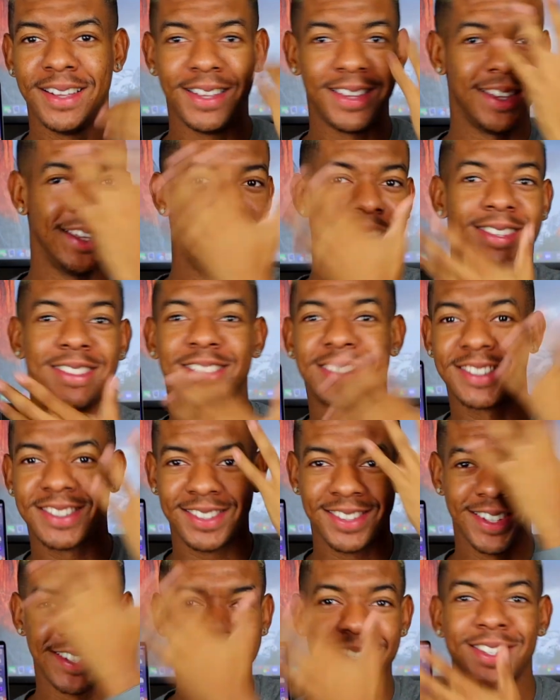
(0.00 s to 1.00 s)
This
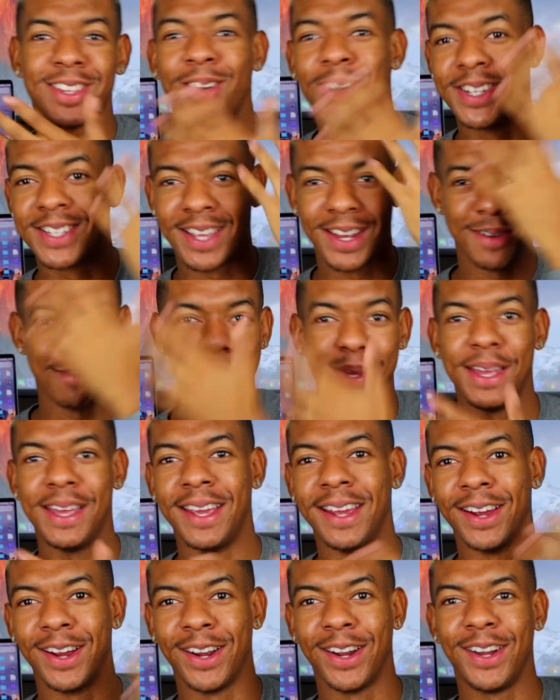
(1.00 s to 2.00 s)
this is always going to be
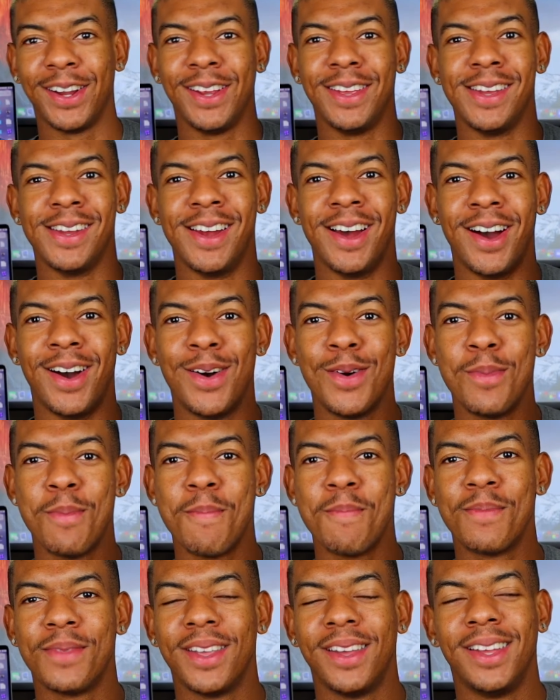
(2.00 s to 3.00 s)
here, you know?
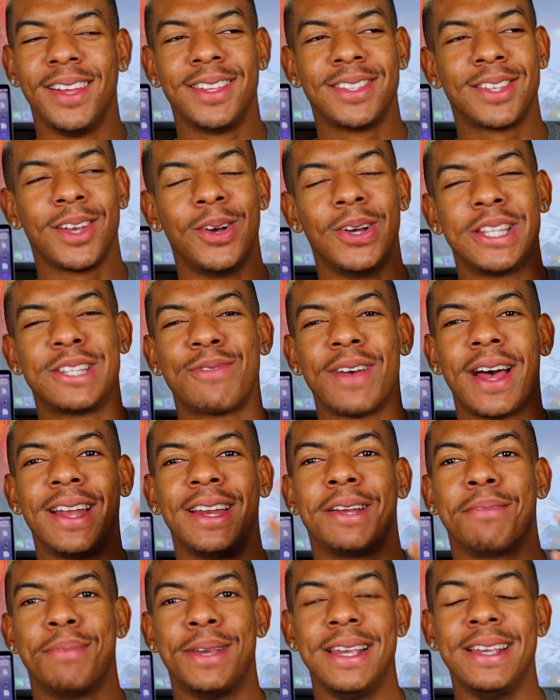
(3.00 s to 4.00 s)
So it's
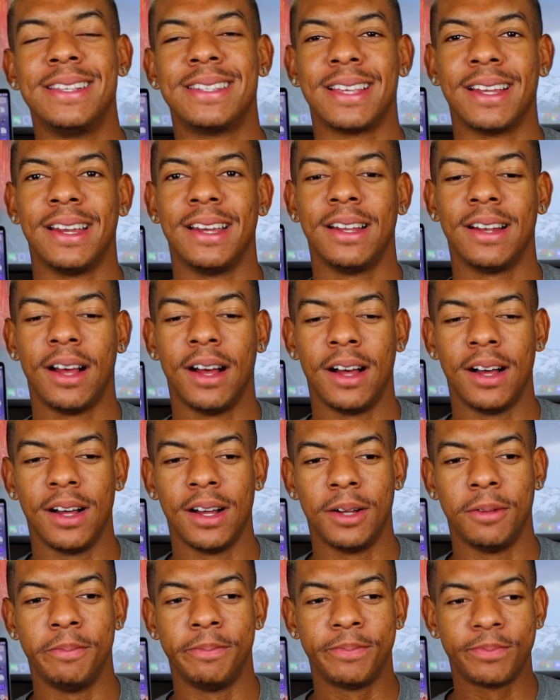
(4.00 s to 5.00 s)
finding peace in it.
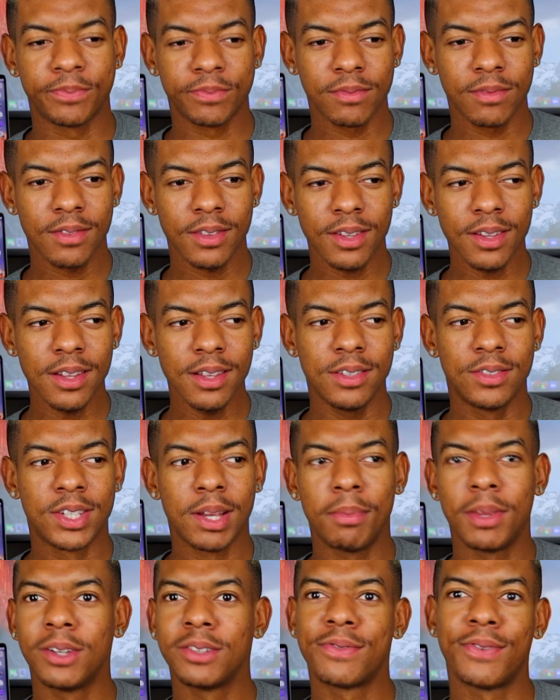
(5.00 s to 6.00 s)
Um,
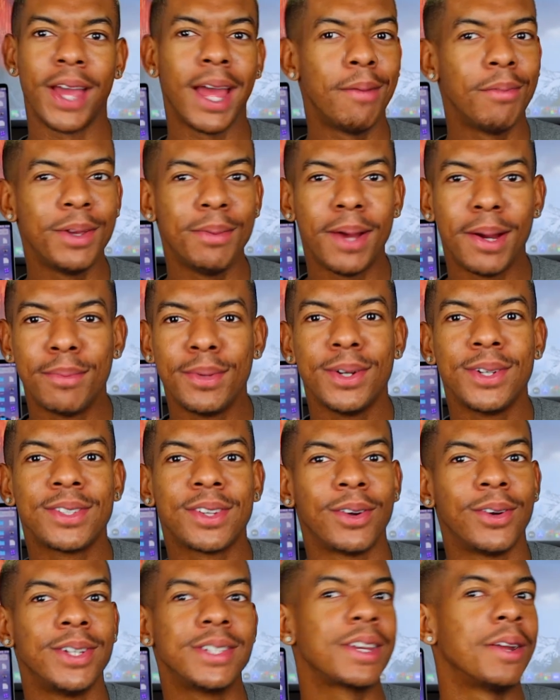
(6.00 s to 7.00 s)
some of those family members
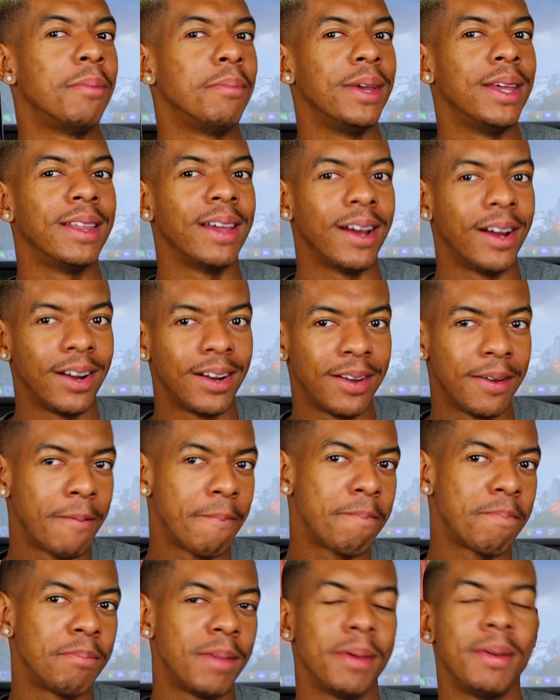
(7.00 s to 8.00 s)
are always going to be there.
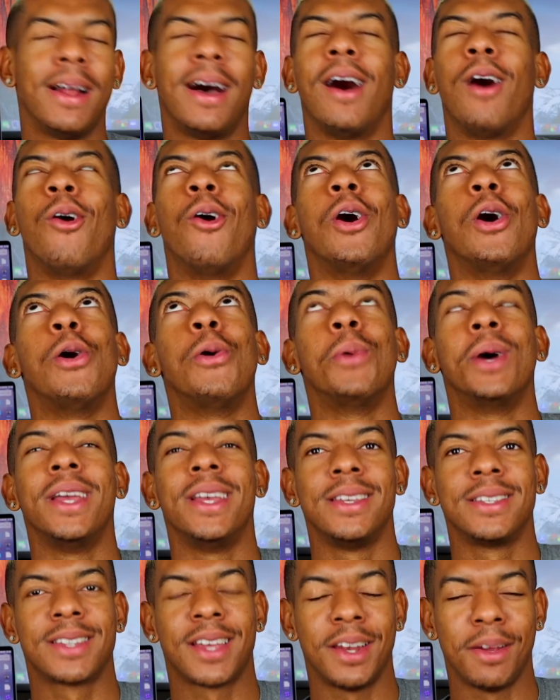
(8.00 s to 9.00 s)
Maybe not
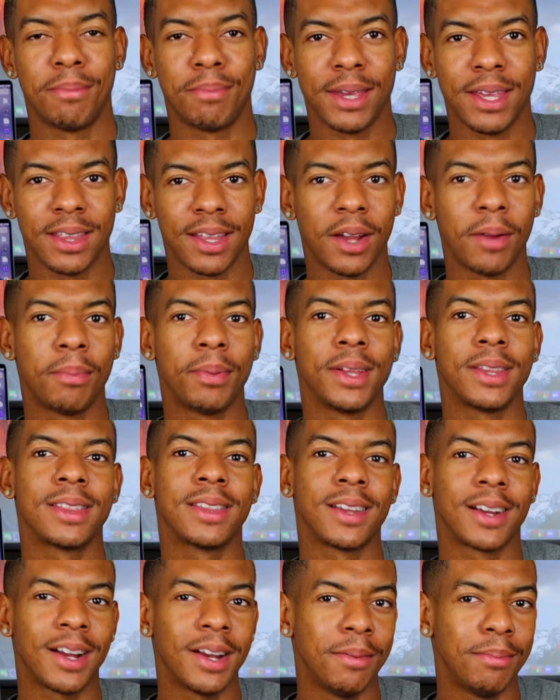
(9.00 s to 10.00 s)
always going to be there,
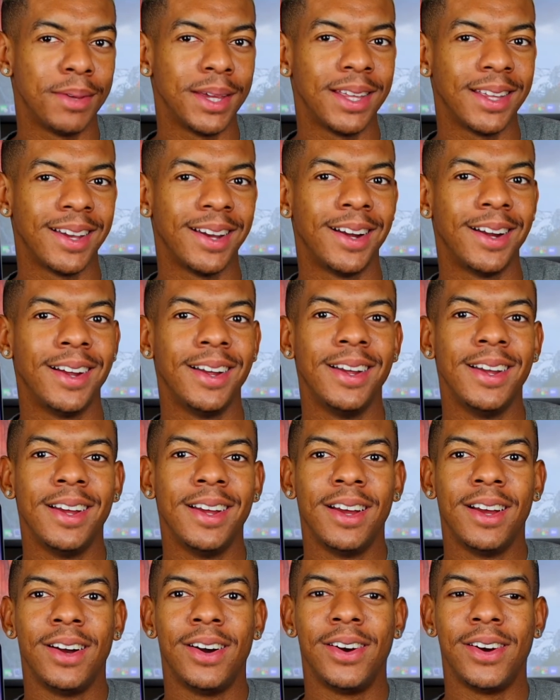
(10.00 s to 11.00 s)
but they're going to be there.
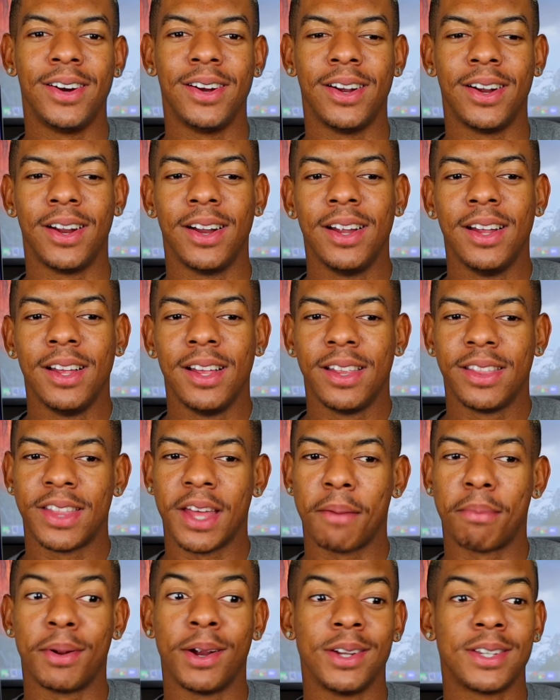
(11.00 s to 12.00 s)
Or
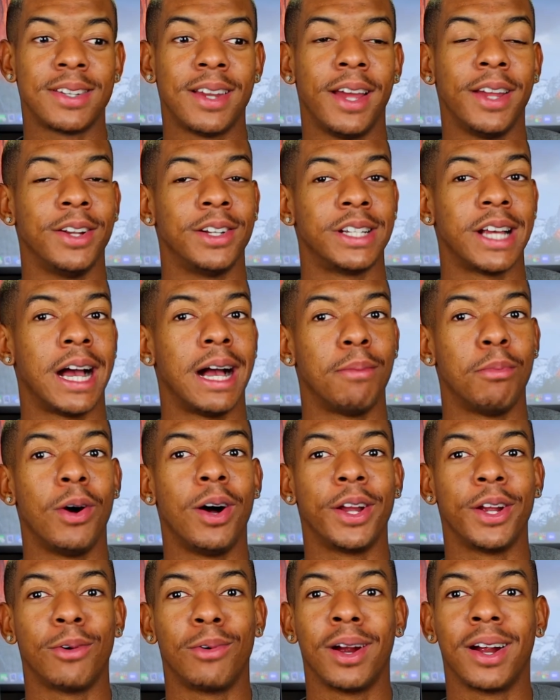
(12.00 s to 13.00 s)
that person at your job
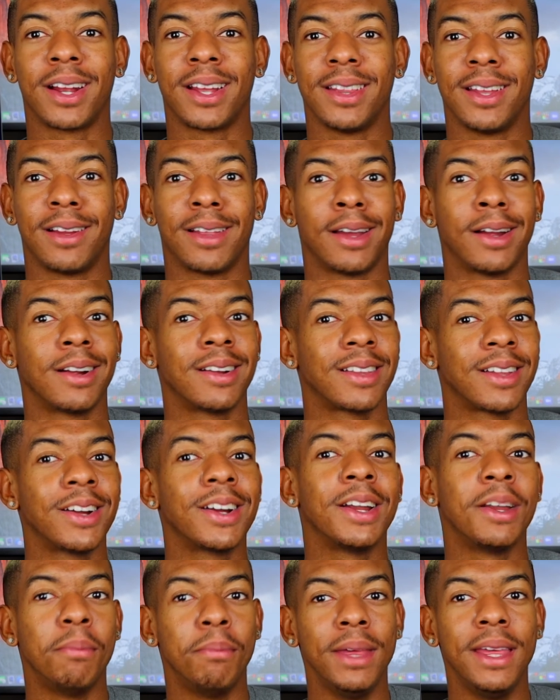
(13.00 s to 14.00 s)
while you're working there, they're, they're
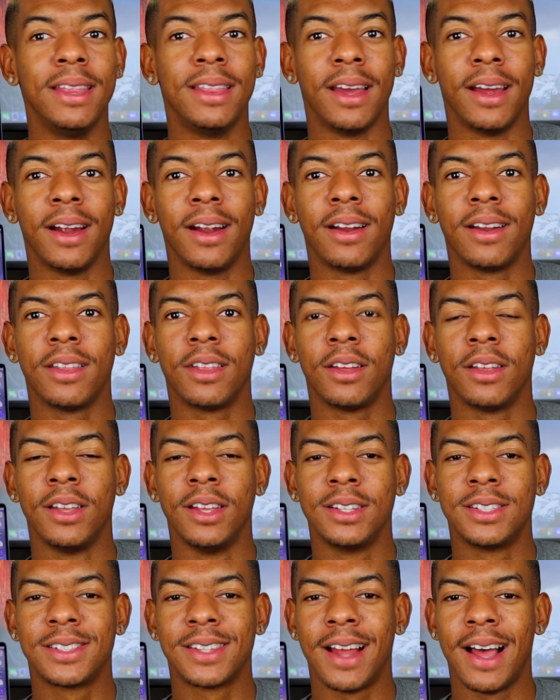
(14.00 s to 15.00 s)
going to be there.
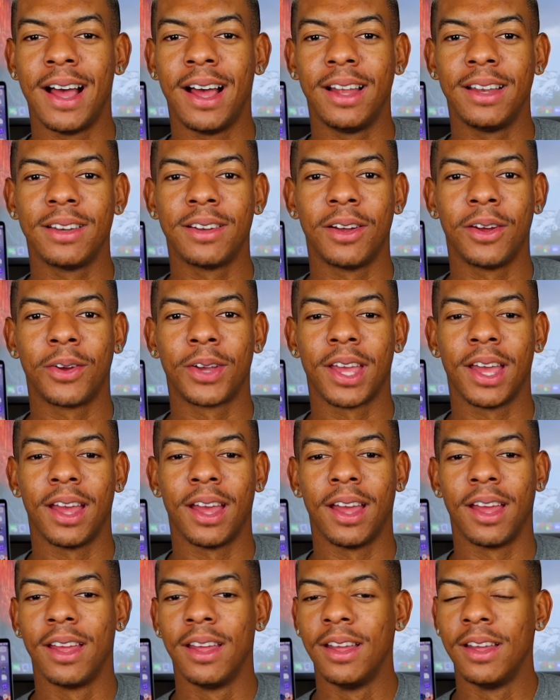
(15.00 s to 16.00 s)
It's not,
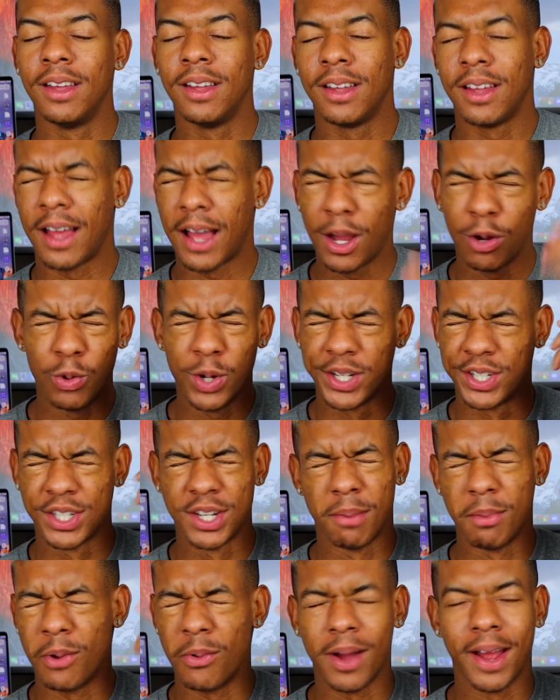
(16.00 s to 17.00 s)
okay, I wished
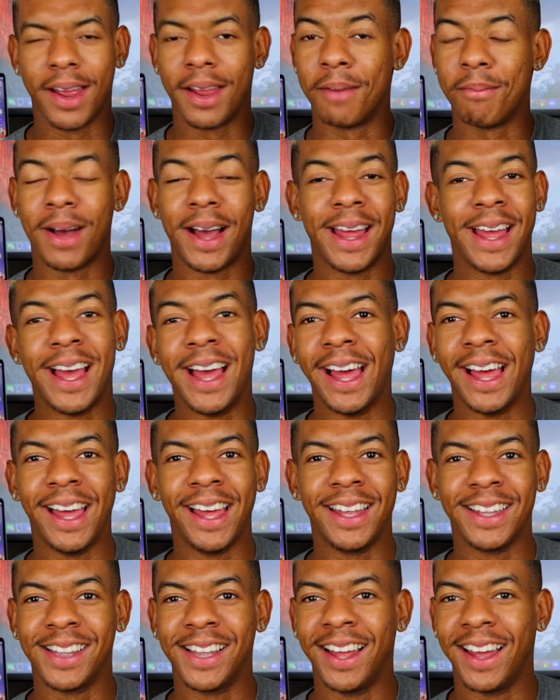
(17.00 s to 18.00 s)
them away in my
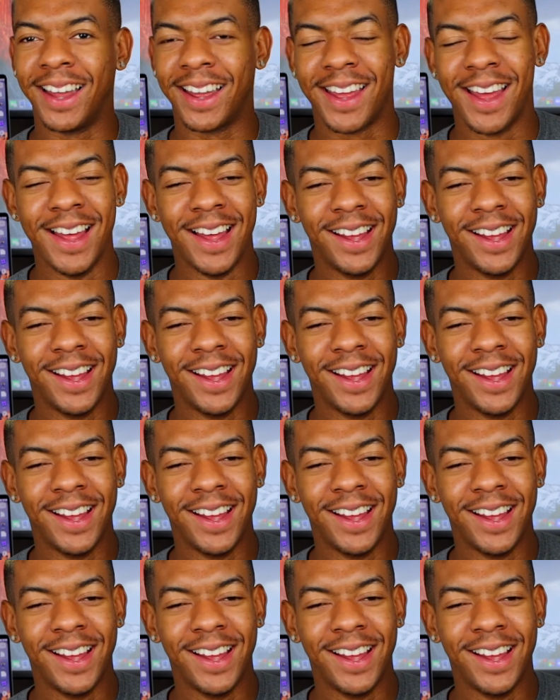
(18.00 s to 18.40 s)
head. Like,